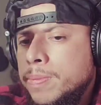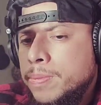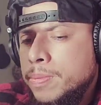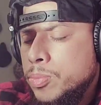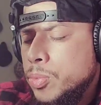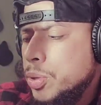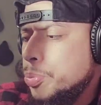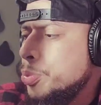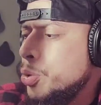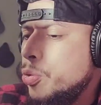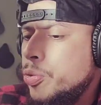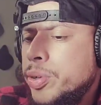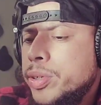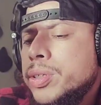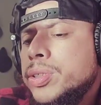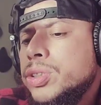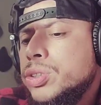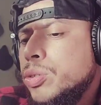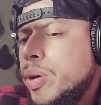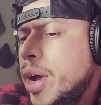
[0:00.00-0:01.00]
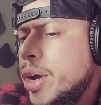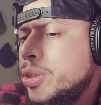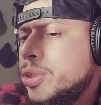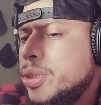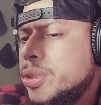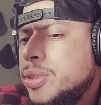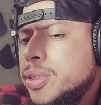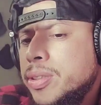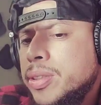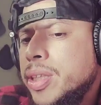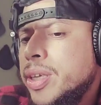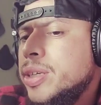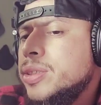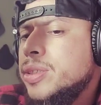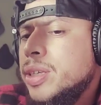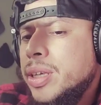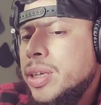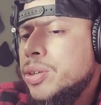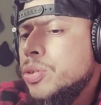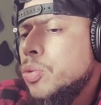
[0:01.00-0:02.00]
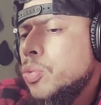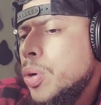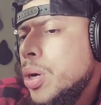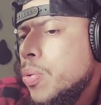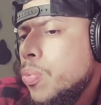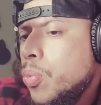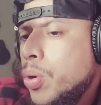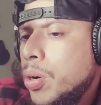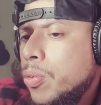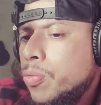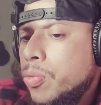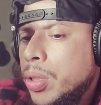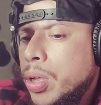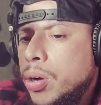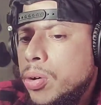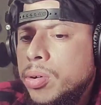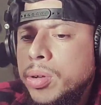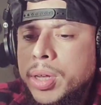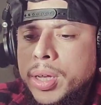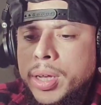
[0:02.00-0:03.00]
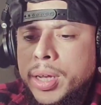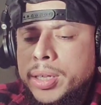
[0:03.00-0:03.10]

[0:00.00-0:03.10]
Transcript: Removing distractions and things that interrupt workflow,